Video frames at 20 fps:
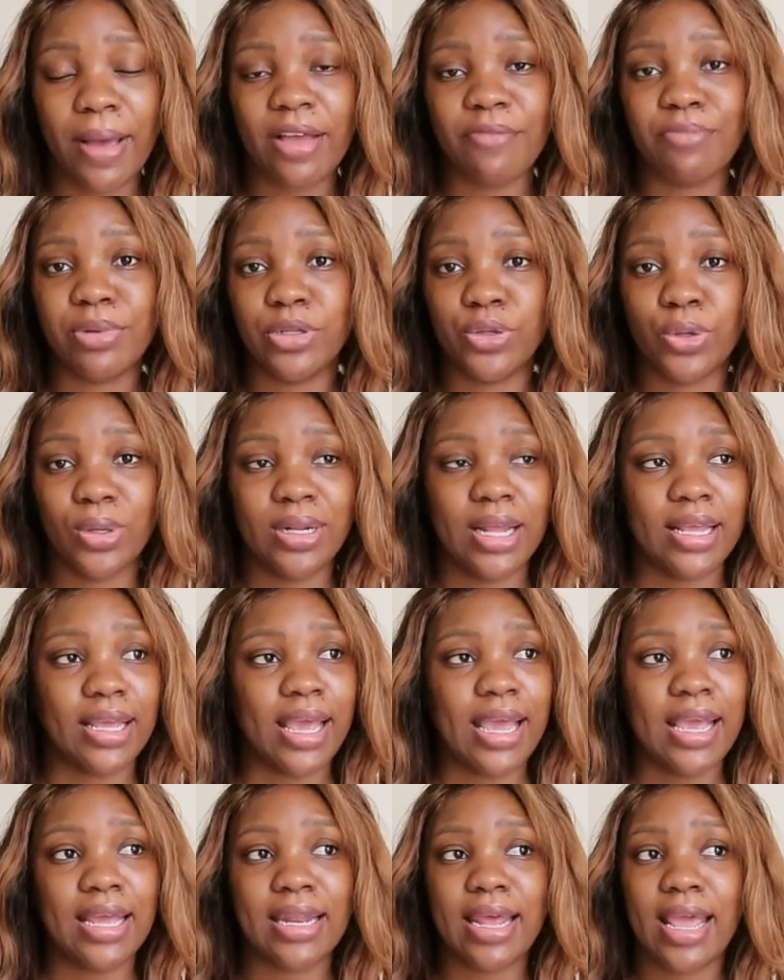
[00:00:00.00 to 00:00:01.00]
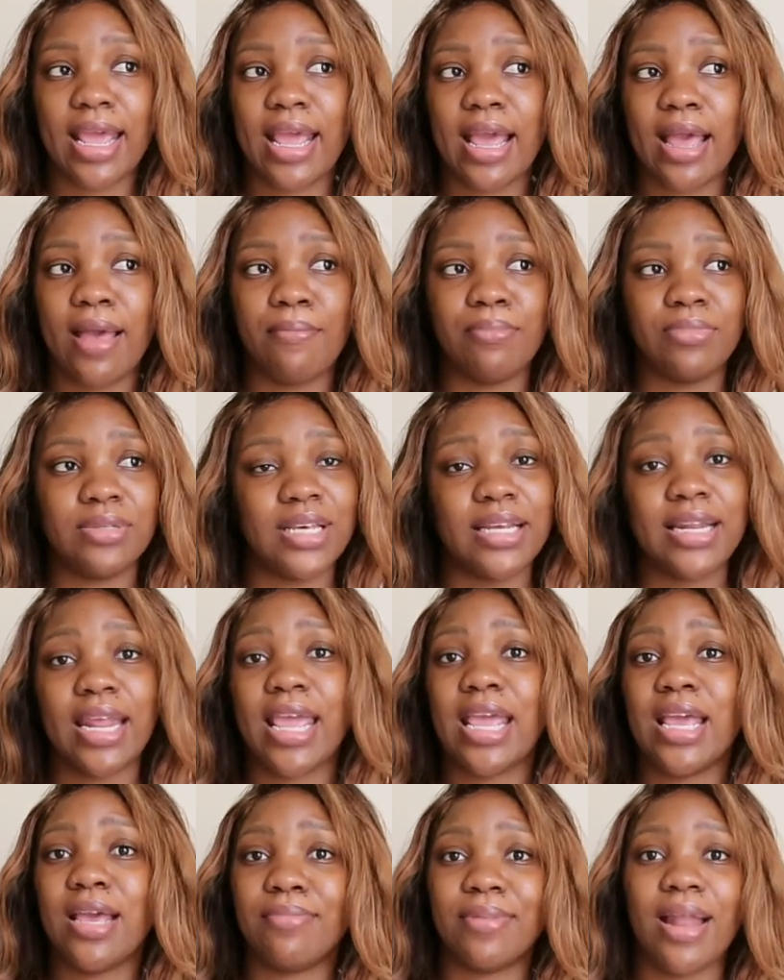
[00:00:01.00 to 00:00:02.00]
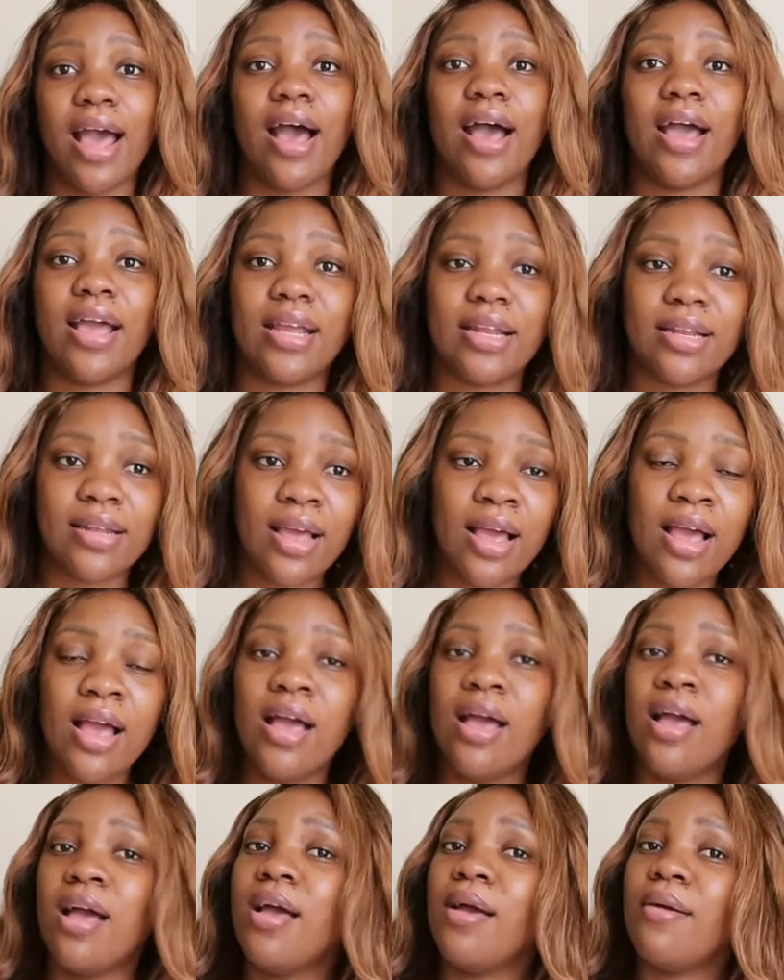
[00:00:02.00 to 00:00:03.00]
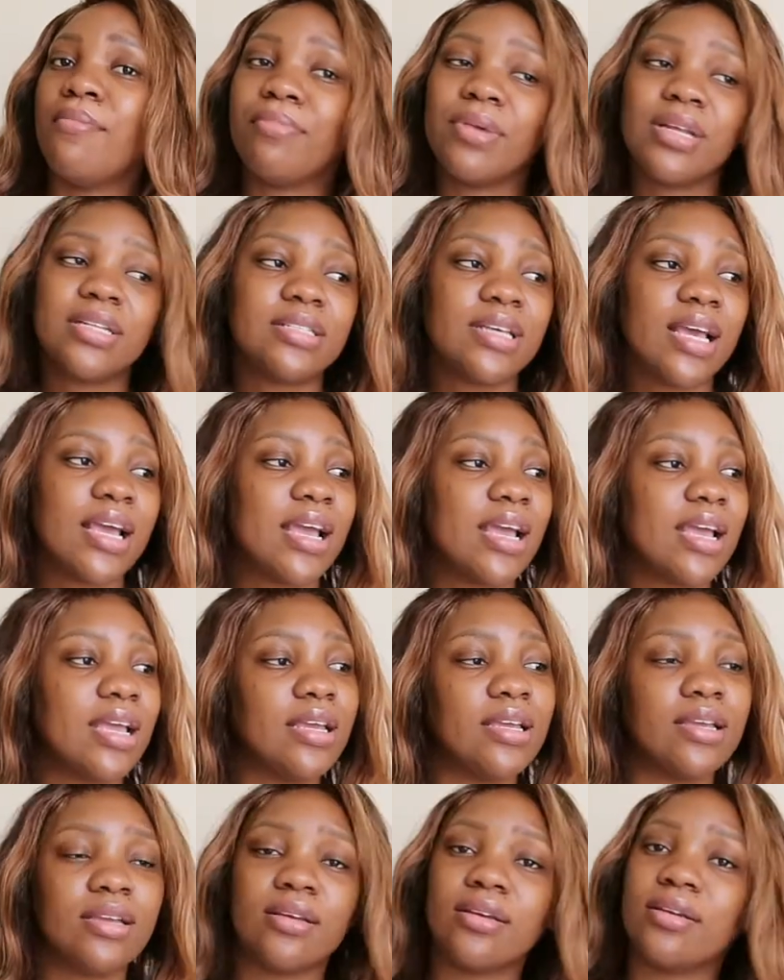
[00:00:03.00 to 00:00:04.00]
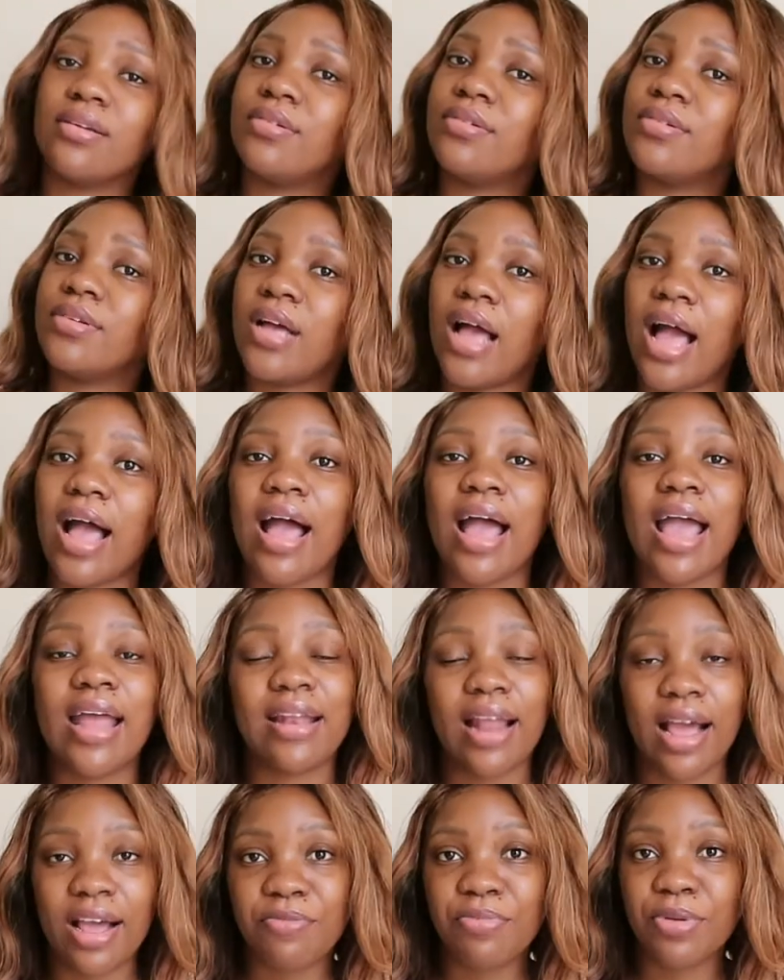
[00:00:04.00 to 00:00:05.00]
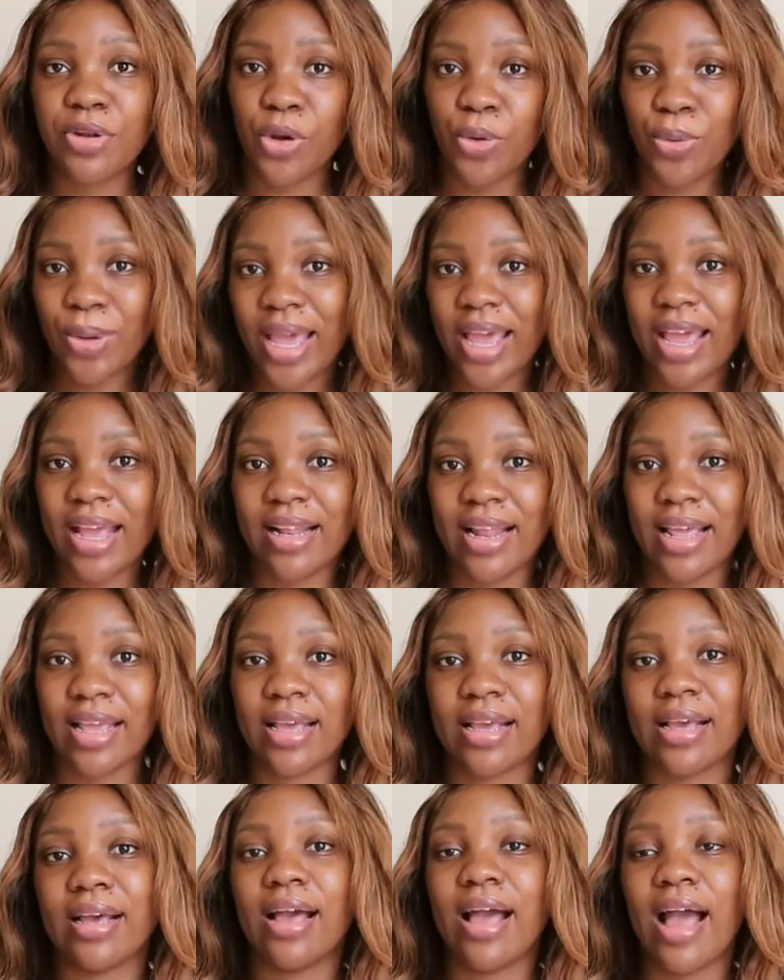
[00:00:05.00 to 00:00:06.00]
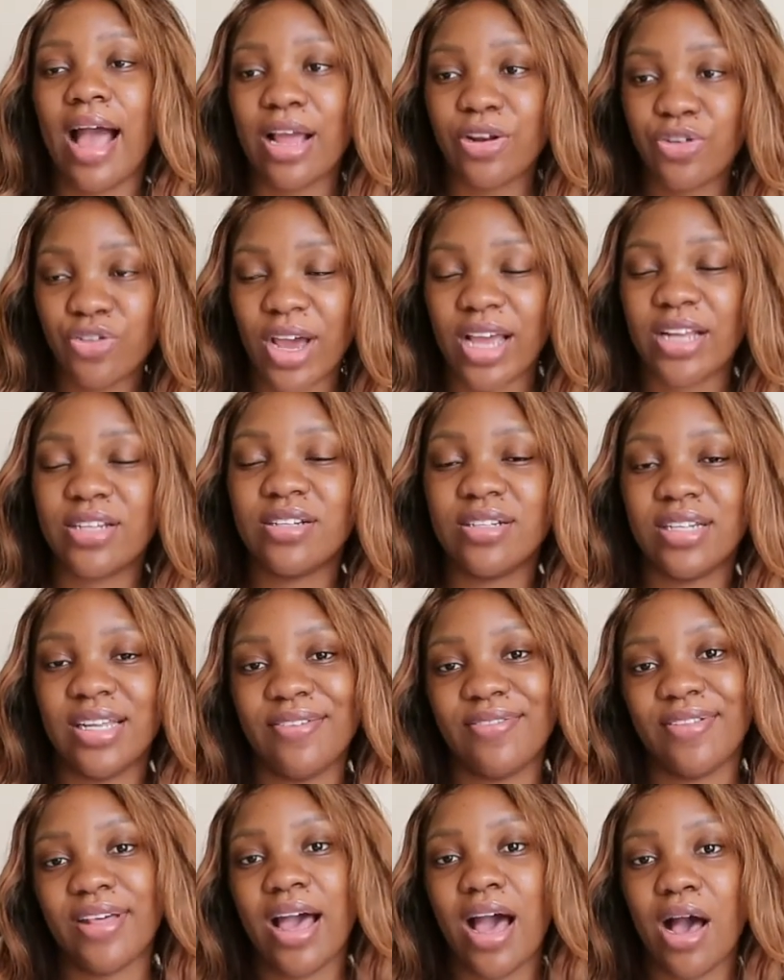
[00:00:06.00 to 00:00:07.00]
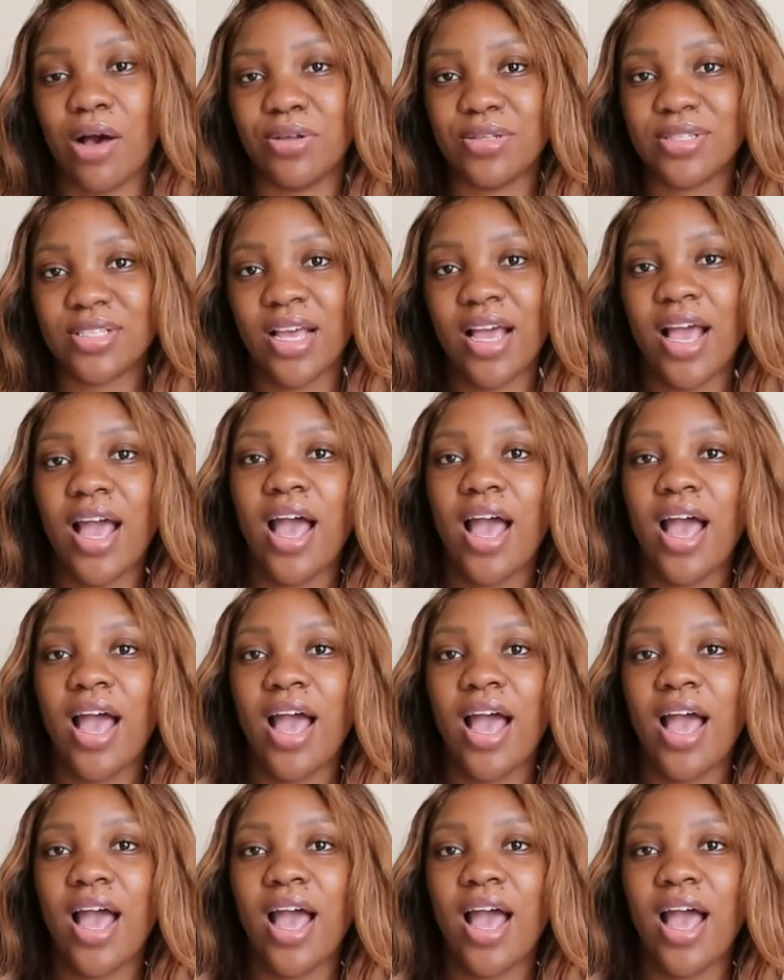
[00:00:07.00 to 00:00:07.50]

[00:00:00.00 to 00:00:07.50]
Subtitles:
I've been doing like 8 a.m., 10 a.m., 9, midday, and I've been okay. Like I try to leave the house